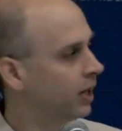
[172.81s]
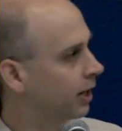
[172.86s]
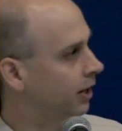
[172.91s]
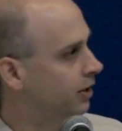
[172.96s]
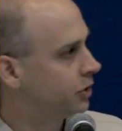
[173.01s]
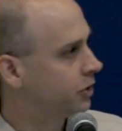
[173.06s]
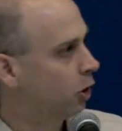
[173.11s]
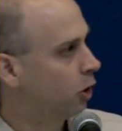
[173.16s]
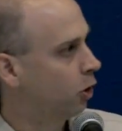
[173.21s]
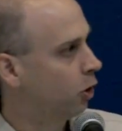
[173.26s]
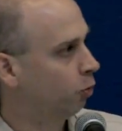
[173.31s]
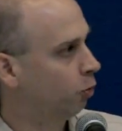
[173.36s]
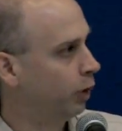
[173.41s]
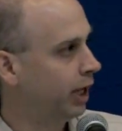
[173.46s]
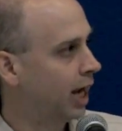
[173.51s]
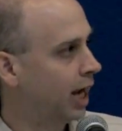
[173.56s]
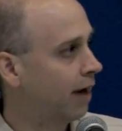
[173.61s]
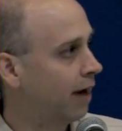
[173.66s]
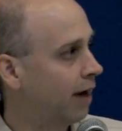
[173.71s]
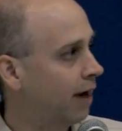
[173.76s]
And so
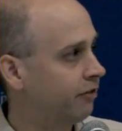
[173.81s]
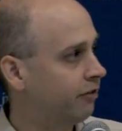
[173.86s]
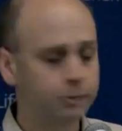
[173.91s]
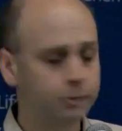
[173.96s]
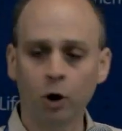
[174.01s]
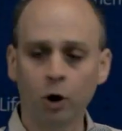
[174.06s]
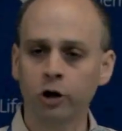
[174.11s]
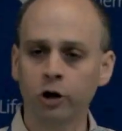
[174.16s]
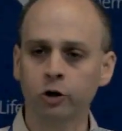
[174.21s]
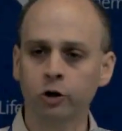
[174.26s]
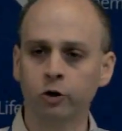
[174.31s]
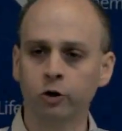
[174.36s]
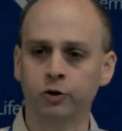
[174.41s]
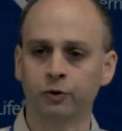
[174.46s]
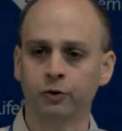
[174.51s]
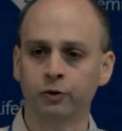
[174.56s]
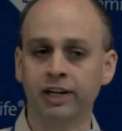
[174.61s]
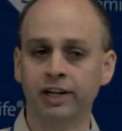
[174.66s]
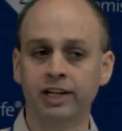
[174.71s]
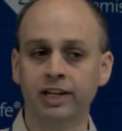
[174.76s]
we have these
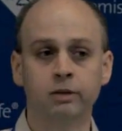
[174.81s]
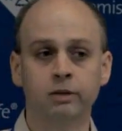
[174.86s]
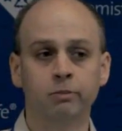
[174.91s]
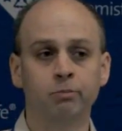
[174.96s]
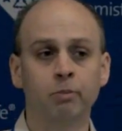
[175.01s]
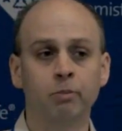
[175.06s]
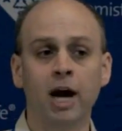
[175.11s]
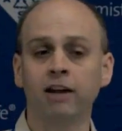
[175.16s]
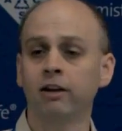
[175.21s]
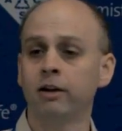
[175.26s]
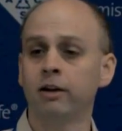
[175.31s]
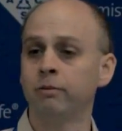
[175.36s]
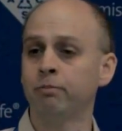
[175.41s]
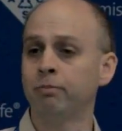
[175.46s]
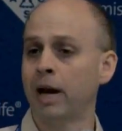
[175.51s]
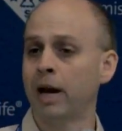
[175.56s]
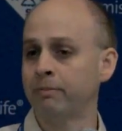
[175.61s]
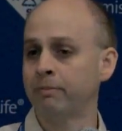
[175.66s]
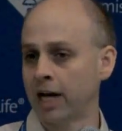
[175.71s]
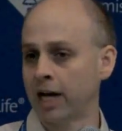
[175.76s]
particles release
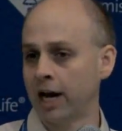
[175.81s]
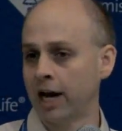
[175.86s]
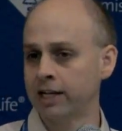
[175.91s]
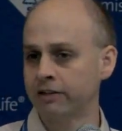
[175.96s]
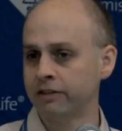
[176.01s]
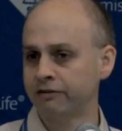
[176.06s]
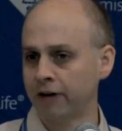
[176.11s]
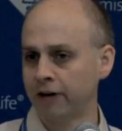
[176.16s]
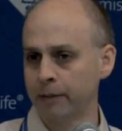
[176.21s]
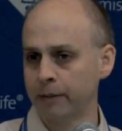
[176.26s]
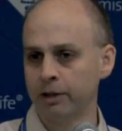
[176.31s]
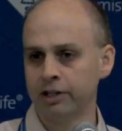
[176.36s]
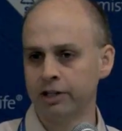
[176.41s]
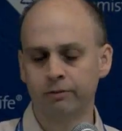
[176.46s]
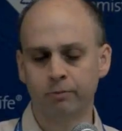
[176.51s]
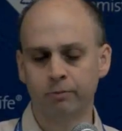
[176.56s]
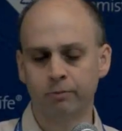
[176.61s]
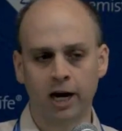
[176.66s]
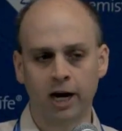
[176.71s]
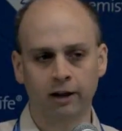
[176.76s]
myelin peptides, fragments
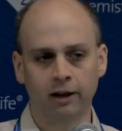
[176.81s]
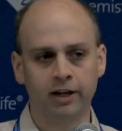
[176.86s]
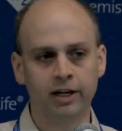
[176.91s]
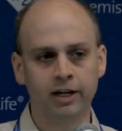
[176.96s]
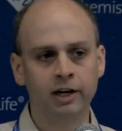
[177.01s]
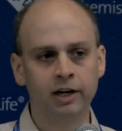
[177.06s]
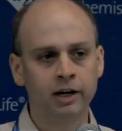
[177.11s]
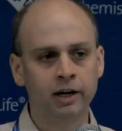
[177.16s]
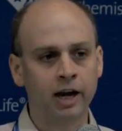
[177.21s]
of myelin,